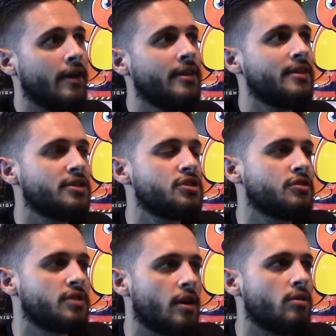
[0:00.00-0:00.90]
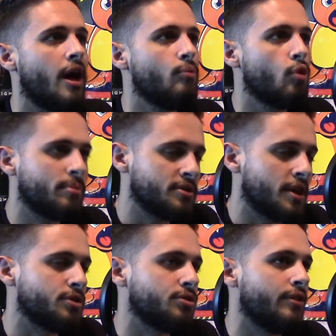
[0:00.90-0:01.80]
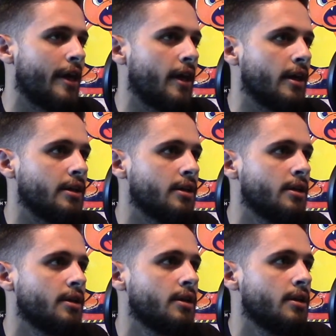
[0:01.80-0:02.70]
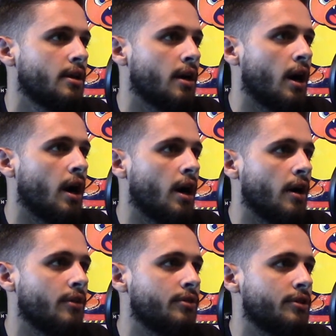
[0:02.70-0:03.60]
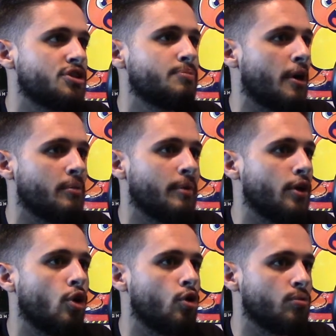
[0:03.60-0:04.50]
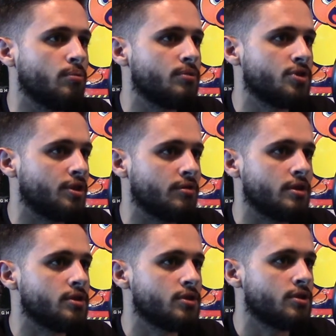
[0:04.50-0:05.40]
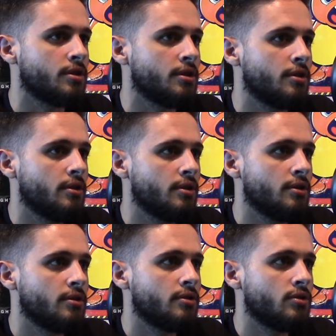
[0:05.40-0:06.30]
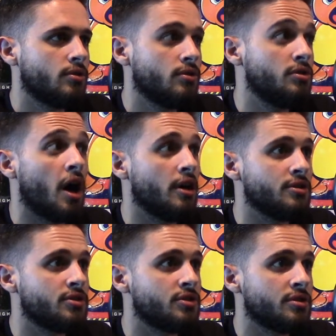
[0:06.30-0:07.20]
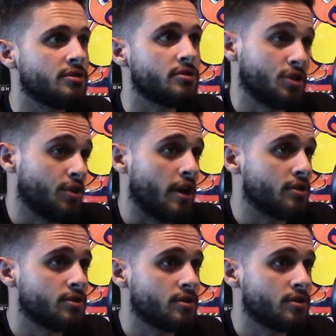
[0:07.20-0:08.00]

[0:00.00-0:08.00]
series had a lot more potential than the Spider-Man Home series does. Still does.